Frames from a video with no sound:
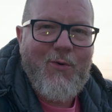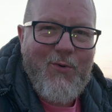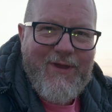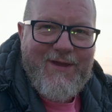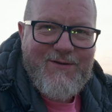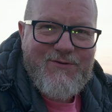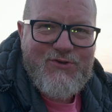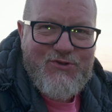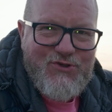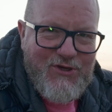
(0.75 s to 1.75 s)
Okay,
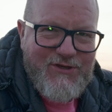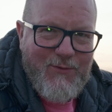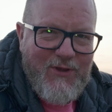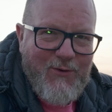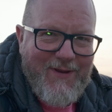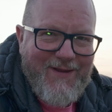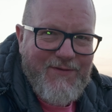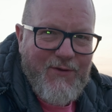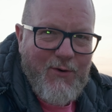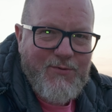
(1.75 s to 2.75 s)
just a wee quick
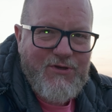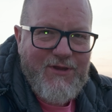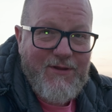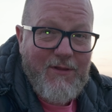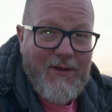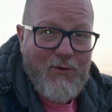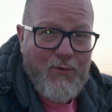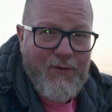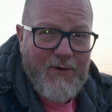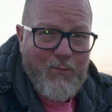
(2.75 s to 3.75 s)
interruption here to let you
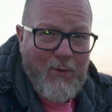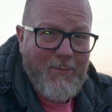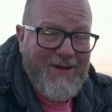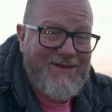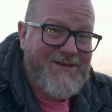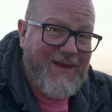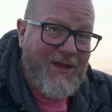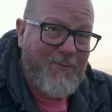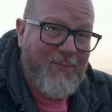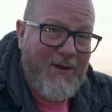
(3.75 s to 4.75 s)
know there will be a
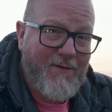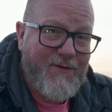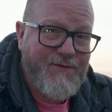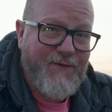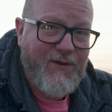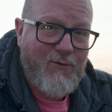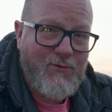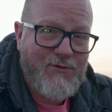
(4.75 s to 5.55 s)
second part of this video.